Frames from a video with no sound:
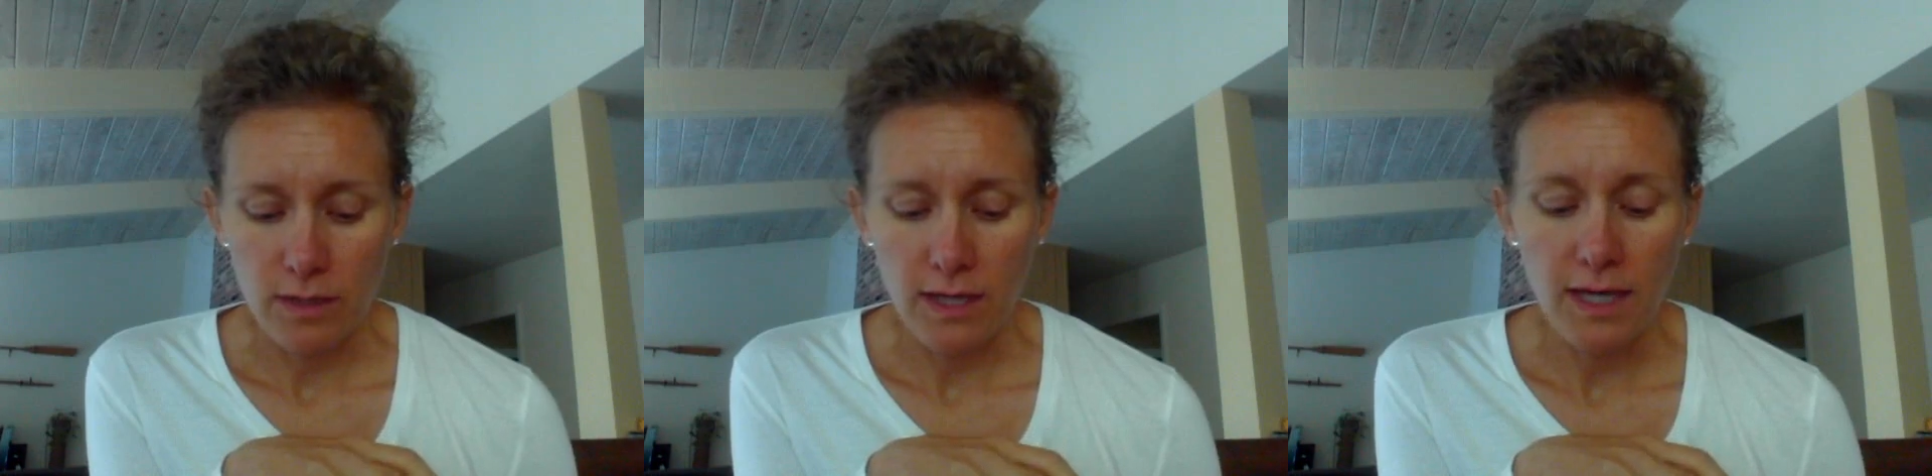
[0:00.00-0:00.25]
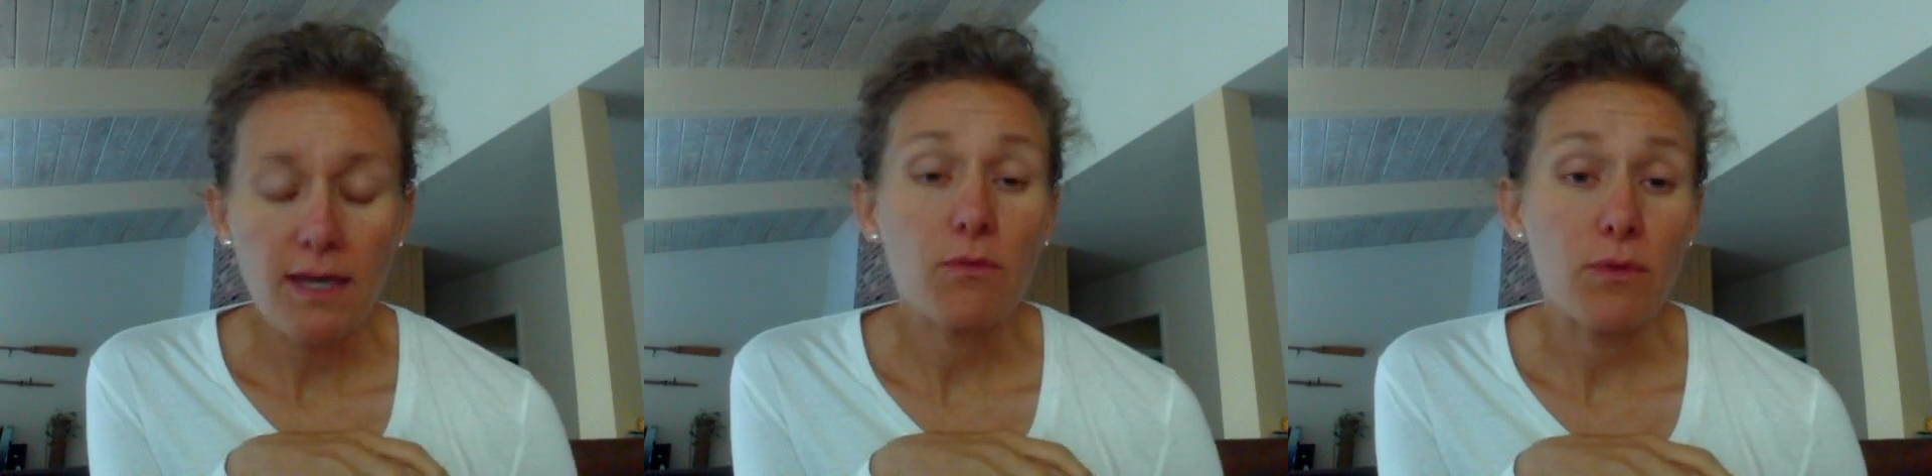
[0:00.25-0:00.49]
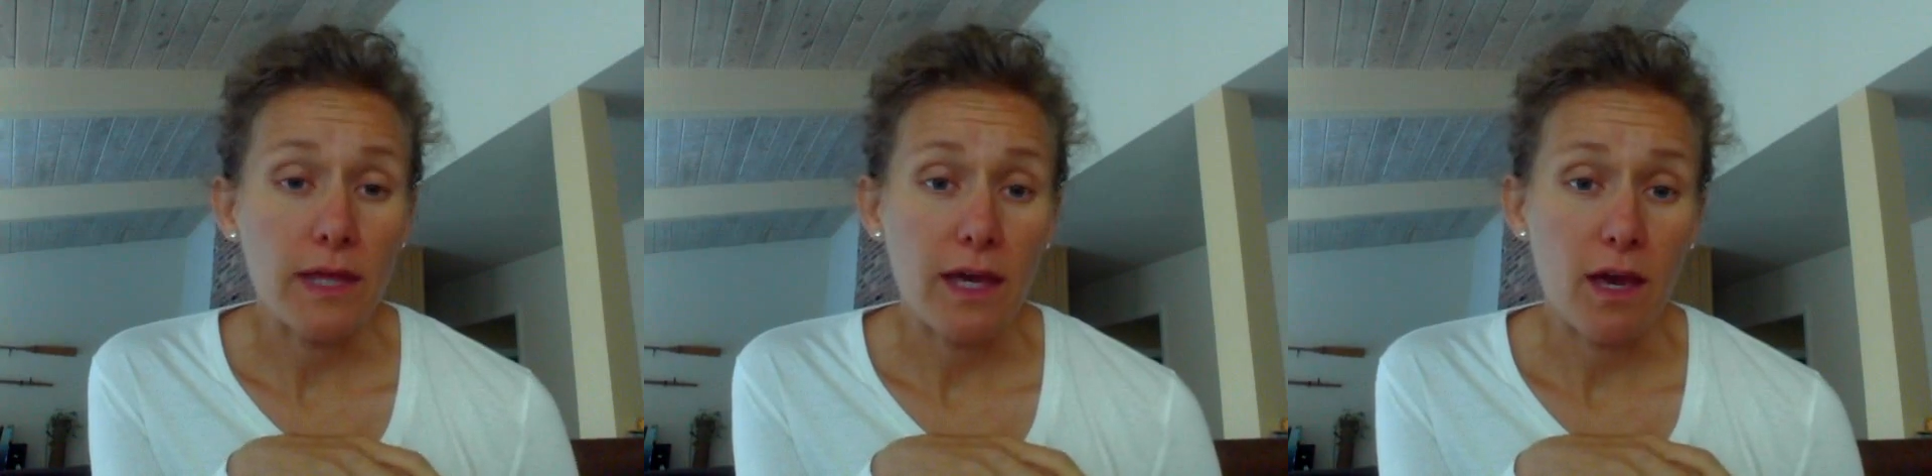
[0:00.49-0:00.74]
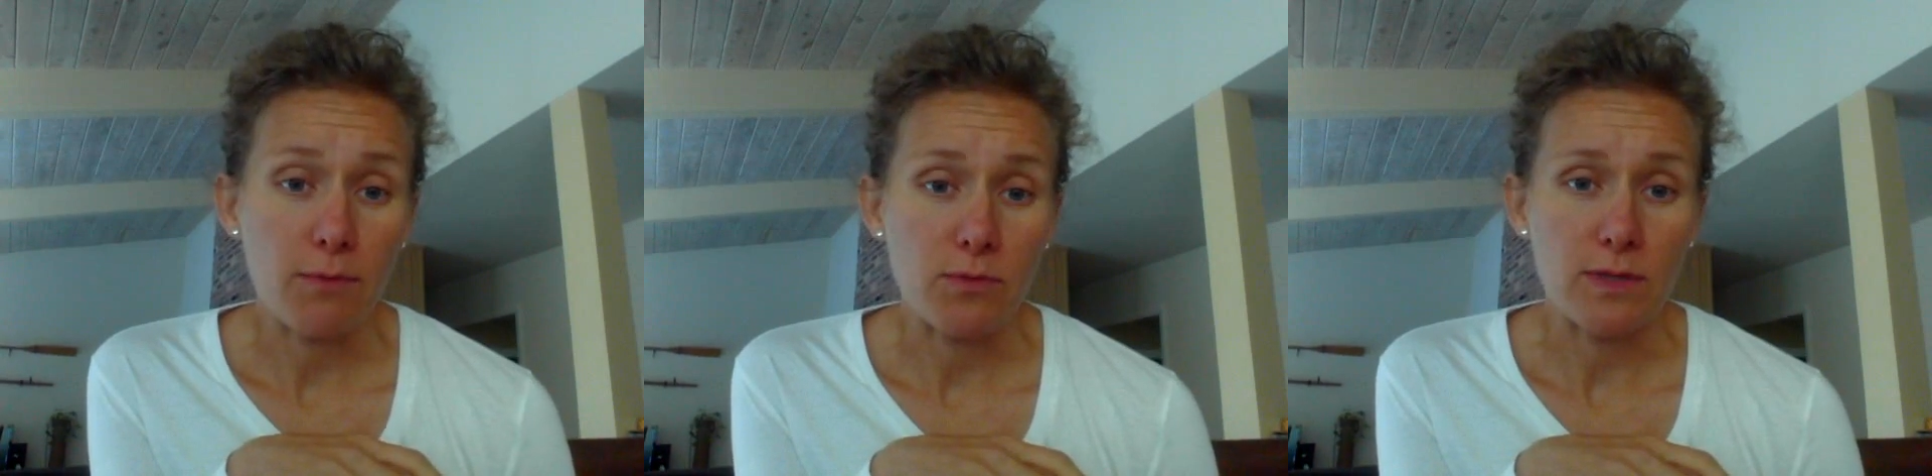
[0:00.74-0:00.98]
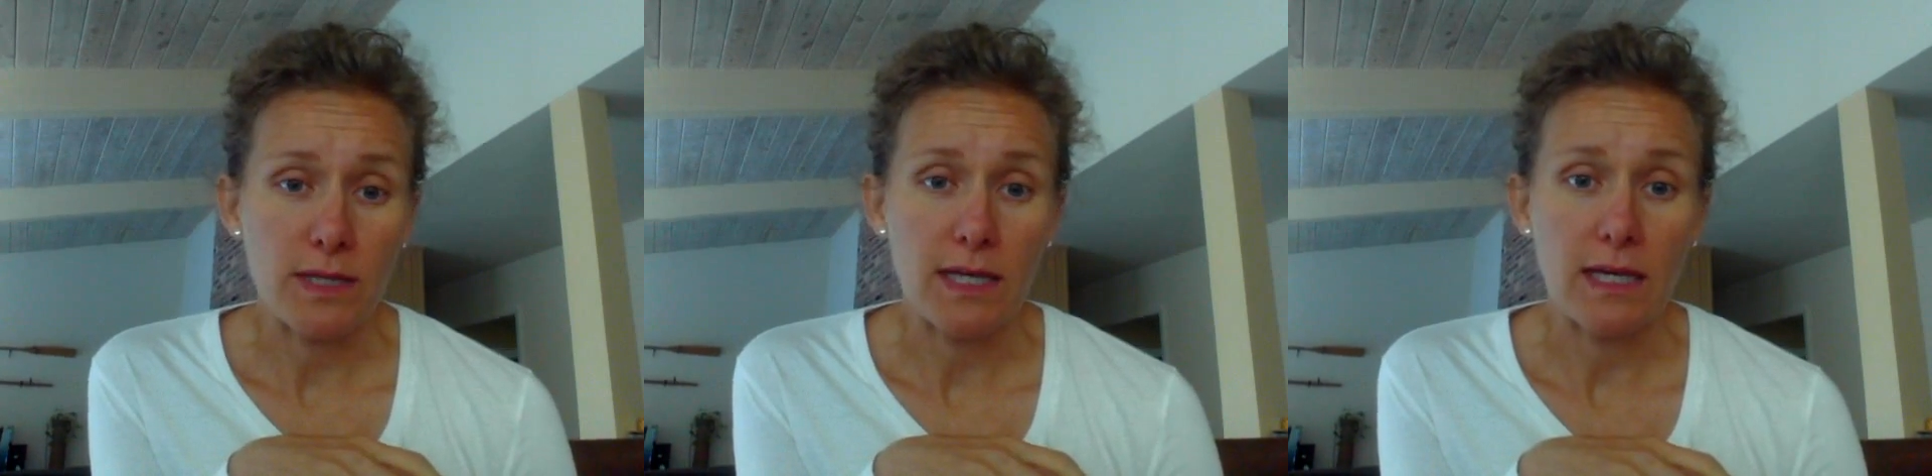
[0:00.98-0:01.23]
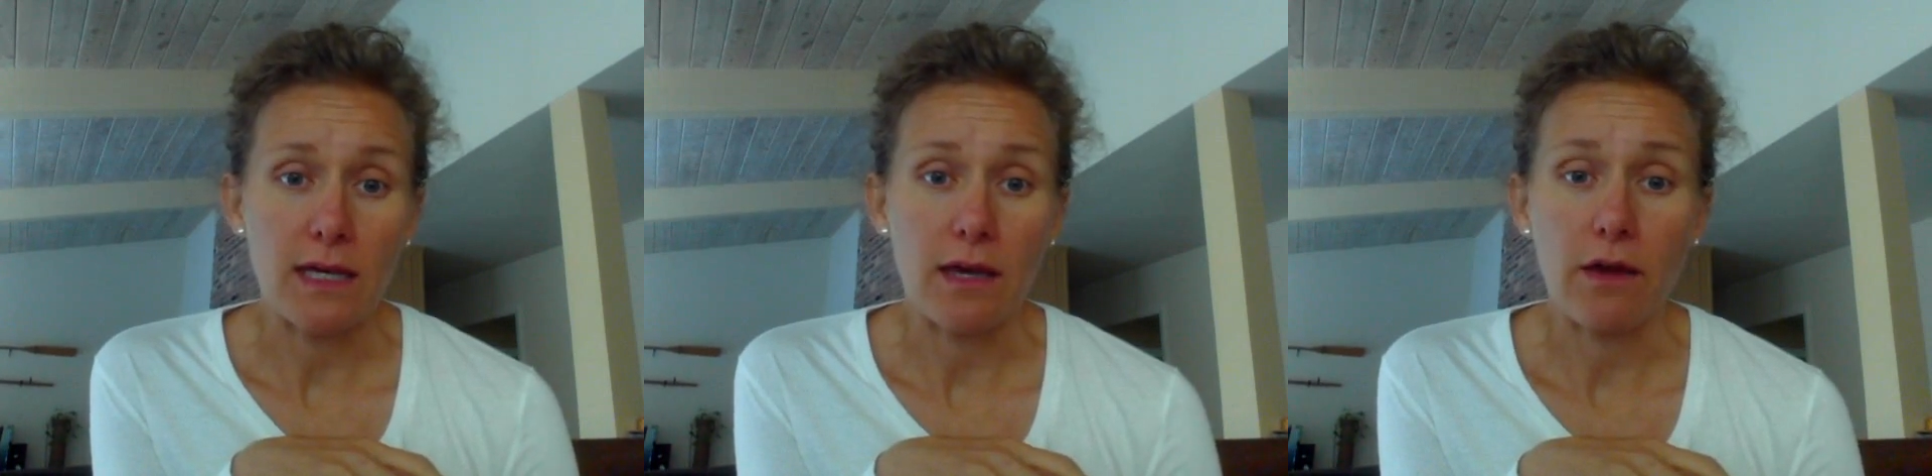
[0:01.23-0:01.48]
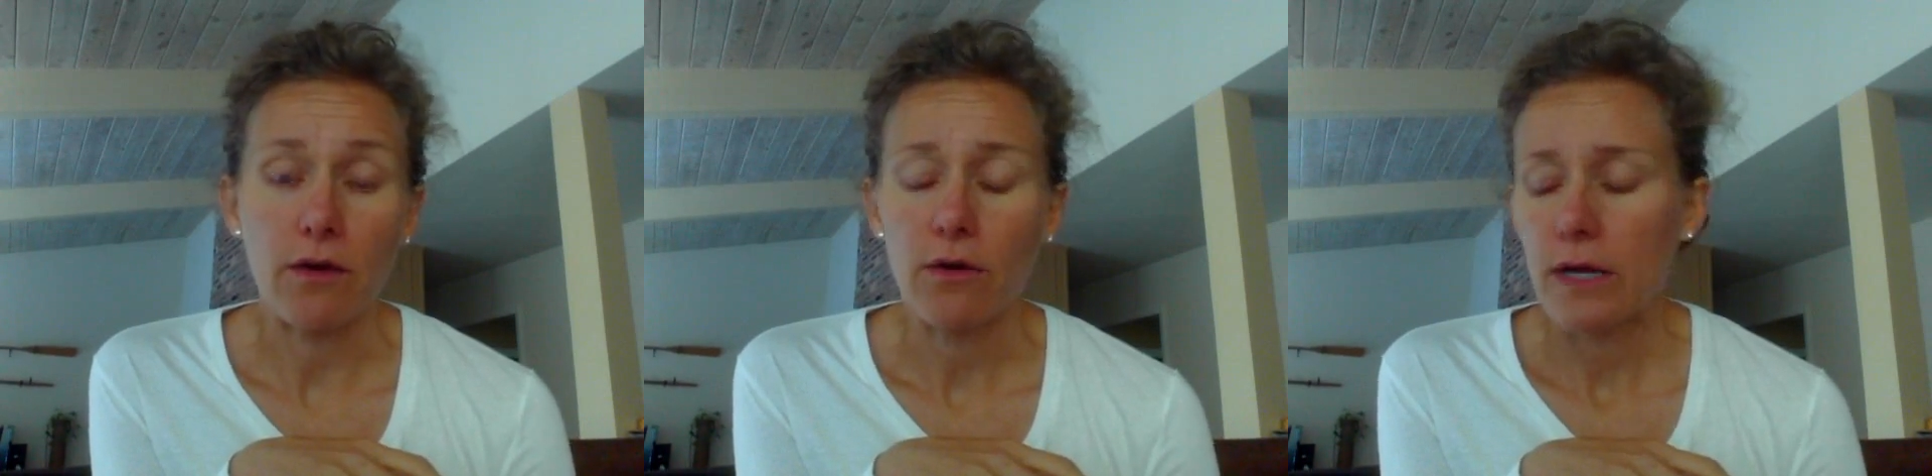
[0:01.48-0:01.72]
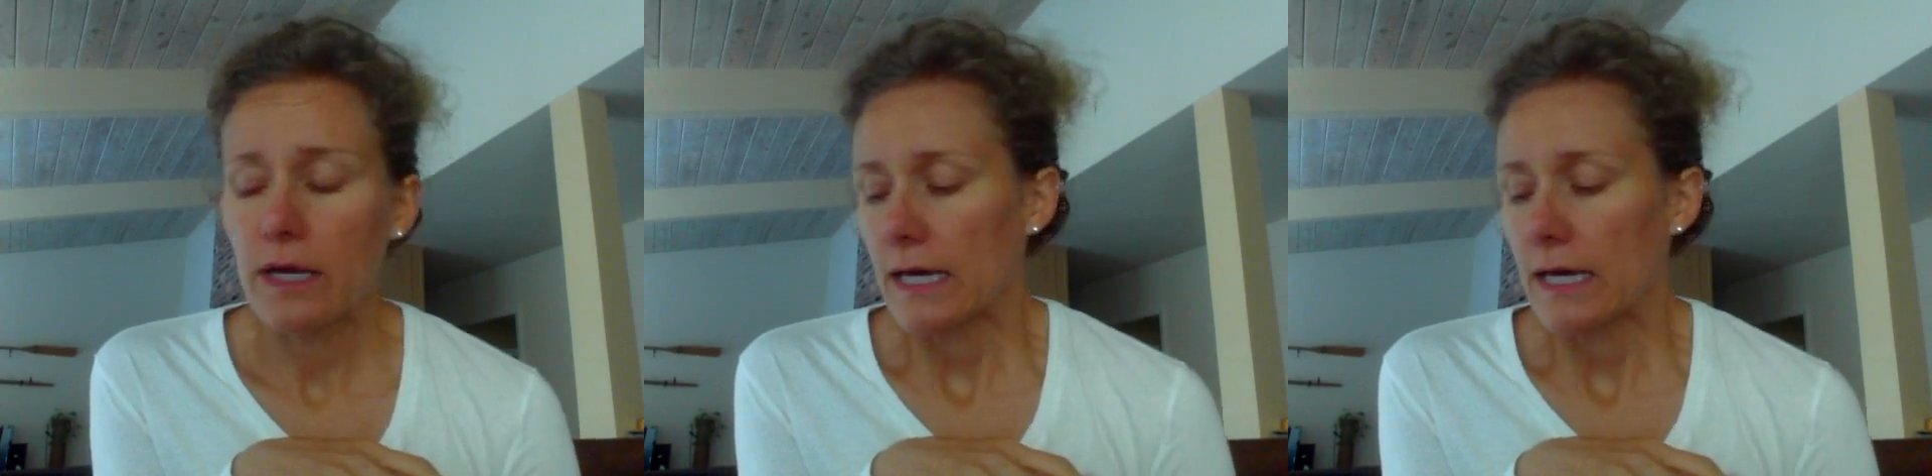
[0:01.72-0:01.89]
he really helped with the ego.